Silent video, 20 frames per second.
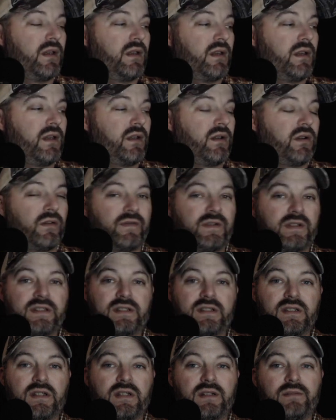if it's,
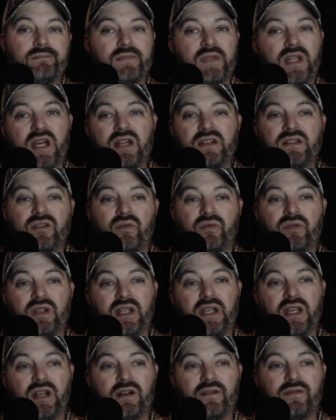don't really
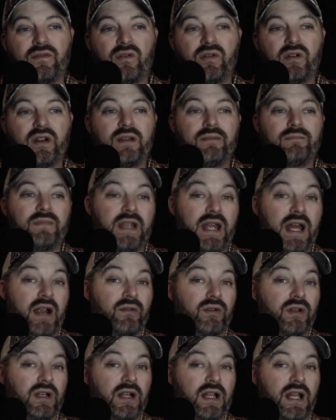care for it. Yeah, I
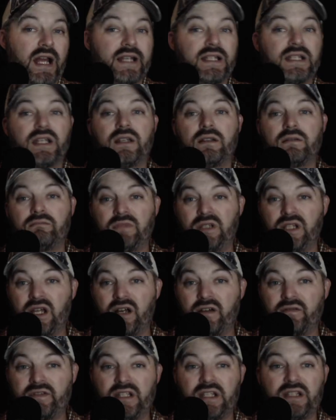really liked it.
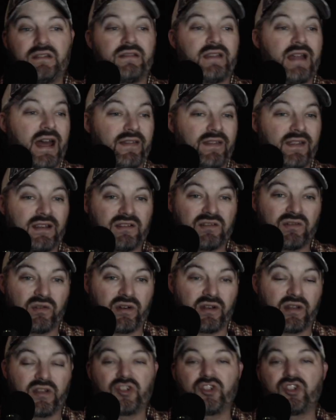Loved it. That thing's
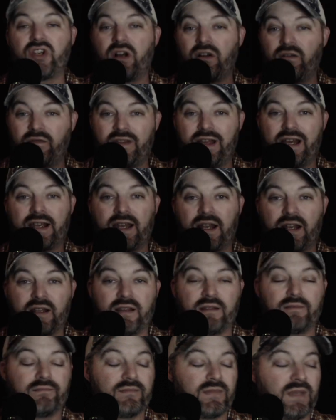going on the shelf. That kind
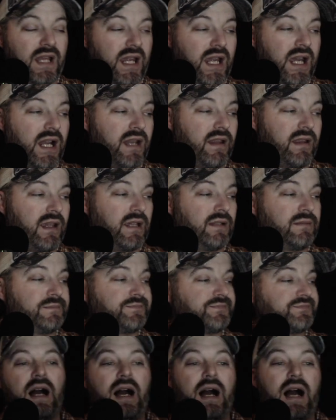of thing.
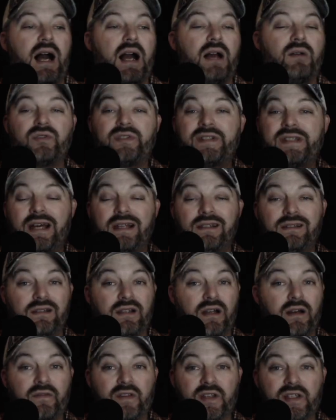I will say I
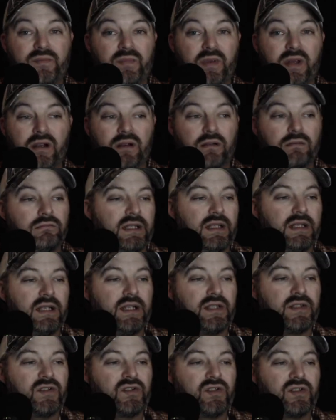love this beer.
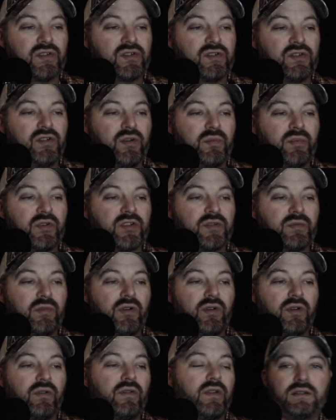It's just super
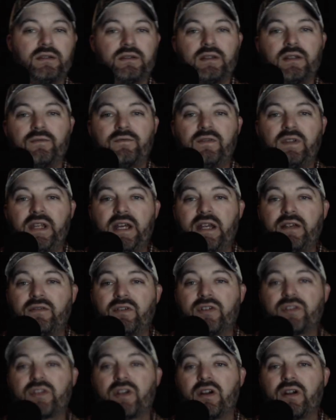smooth. The
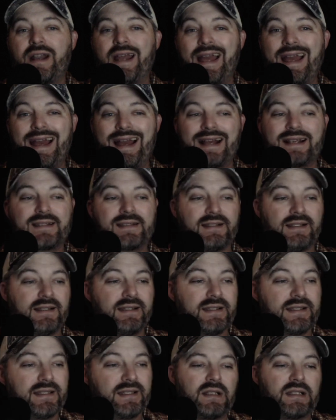flavors are
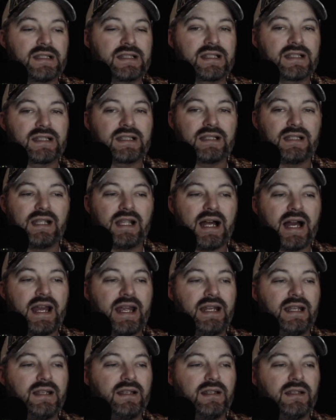excellent. Slight